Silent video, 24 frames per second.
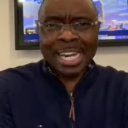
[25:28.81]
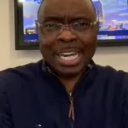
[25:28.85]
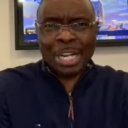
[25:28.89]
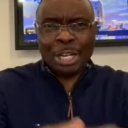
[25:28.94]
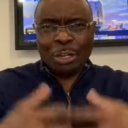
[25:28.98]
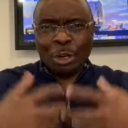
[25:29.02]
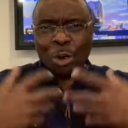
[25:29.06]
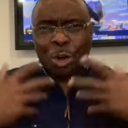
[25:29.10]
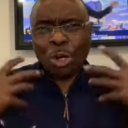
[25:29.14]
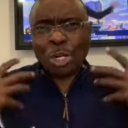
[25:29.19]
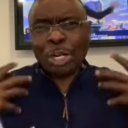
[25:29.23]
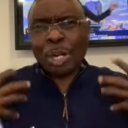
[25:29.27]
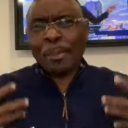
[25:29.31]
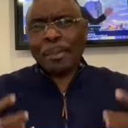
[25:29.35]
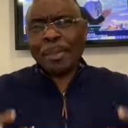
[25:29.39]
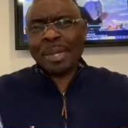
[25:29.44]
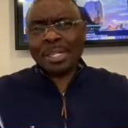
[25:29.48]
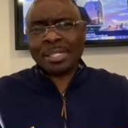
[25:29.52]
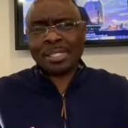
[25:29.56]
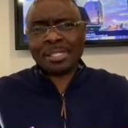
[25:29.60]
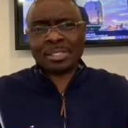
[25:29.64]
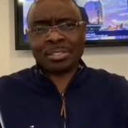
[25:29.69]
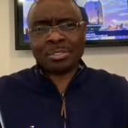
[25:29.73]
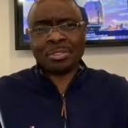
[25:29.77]
and an
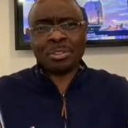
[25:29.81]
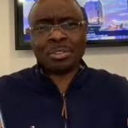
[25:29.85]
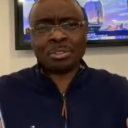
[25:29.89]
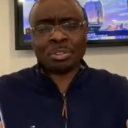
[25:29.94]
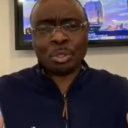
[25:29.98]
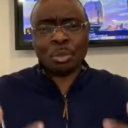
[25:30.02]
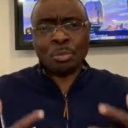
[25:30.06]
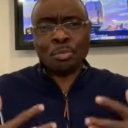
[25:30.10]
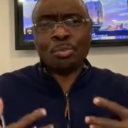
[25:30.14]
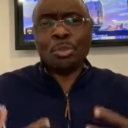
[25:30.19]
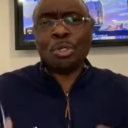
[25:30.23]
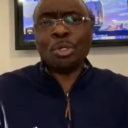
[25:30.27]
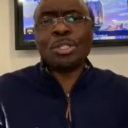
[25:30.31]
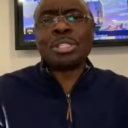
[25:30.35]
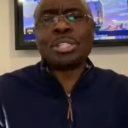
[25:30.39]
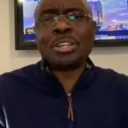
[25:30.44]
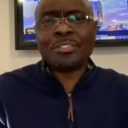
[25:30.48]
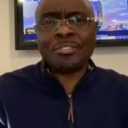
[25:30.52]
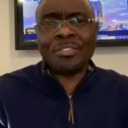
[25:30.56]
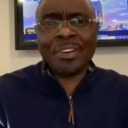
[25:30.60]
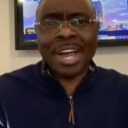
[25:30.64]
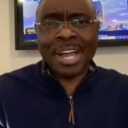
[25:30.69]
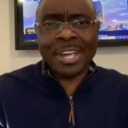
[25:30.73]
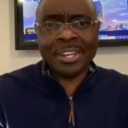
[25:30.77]
ornament to
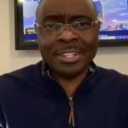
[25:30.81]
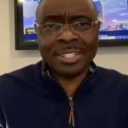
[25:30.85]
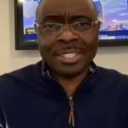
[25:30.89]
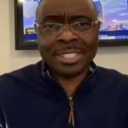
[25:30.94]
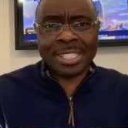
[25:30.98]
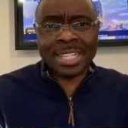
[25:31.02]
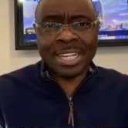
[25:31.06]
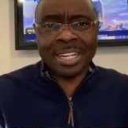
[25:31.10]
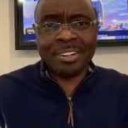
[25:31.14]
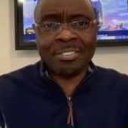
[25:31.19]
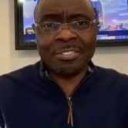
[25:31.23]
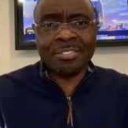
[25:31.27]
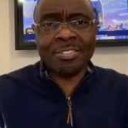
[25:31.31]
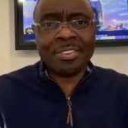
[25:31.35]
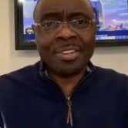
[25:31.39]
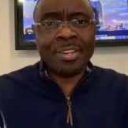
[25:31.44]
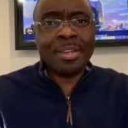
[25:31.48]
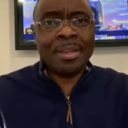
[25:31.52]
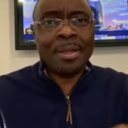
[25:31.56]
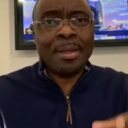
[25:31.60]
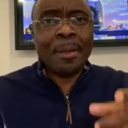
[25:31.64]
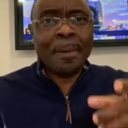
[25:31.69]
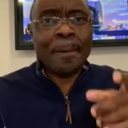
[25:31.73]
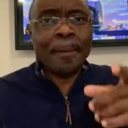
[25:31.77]
beautify yourself.
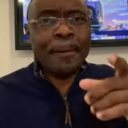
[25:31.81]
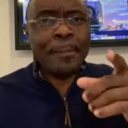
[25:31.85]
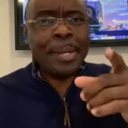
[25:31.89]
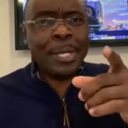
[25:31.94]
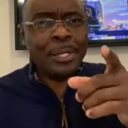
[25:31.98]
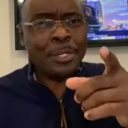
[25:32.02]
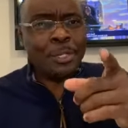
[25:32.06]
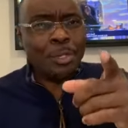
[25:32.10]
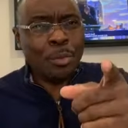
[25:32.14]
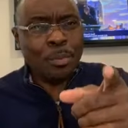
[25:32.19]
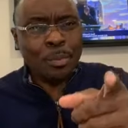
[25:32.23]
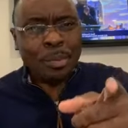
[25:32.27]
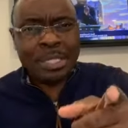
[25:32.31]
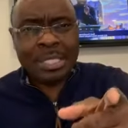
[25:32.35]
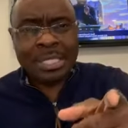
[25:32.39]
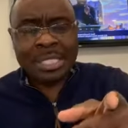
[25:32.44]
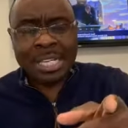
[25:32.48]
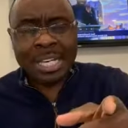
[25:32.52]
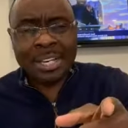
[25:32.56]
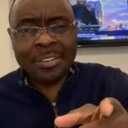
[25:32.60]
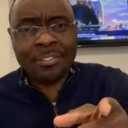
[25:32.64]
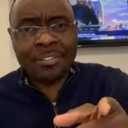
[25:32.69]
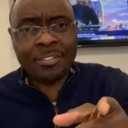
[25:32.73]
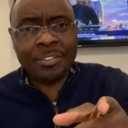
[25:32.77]
May you be
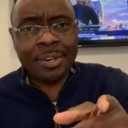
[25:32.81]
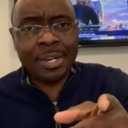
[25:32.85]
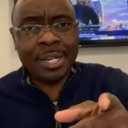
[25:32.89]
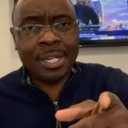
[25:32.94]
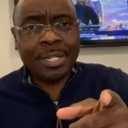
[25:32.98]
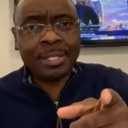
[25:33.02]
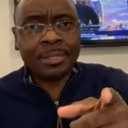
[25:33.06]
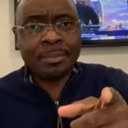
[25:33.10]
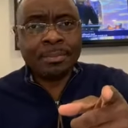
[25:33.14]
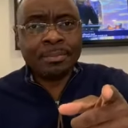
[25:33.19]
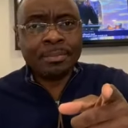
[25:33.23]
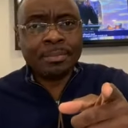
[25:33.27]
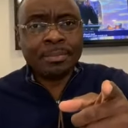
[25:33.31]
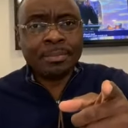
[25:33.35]
set free.